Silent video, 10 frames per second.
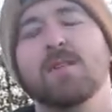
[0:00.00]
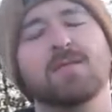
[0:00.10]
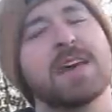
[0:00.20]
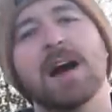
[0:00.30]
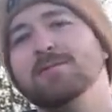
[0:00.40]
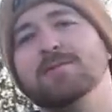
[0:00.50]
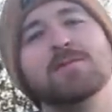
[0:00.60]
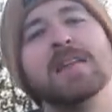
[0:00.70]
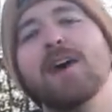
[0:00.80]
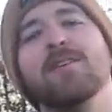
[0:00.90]
Well,
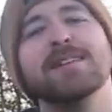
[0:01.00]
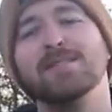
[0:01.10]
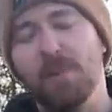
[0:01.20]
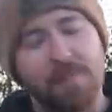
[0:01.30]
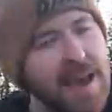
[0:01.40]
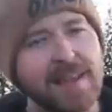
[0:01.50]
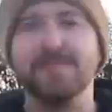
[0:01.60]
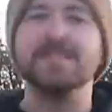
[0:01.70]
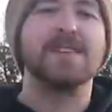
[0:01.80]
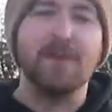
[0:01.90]
without Tom Peck,
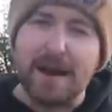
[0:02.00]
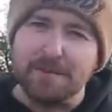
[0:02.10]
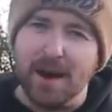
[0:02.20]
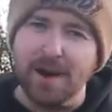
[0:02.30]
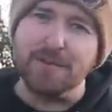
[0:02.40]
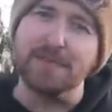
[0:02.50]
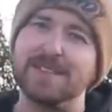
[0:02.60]
there is no Adam Ivor, and